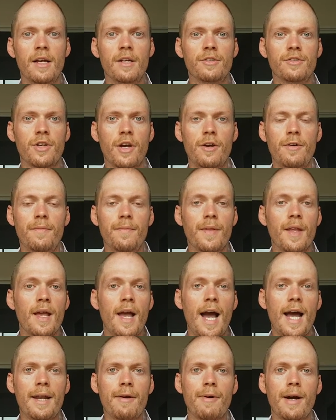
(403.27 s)
So
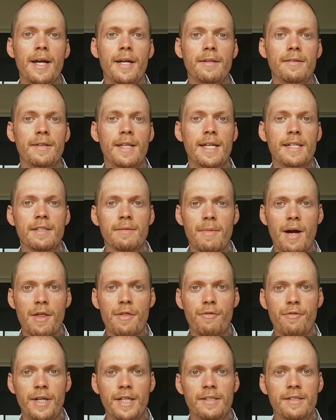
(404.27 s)
anyway, these are my
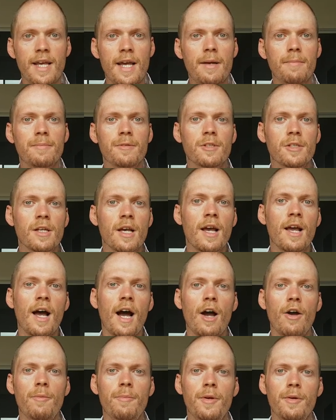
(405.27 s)
3 tips.
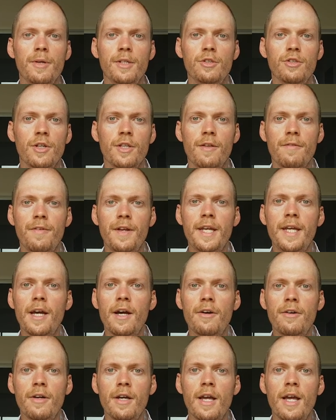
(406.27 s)
I hope you enjoyed the
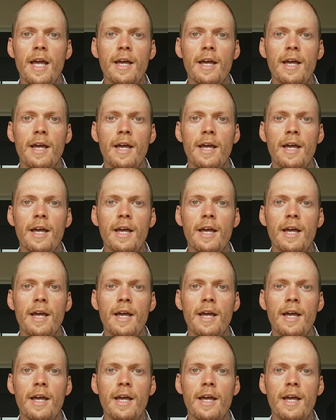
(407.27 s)
video.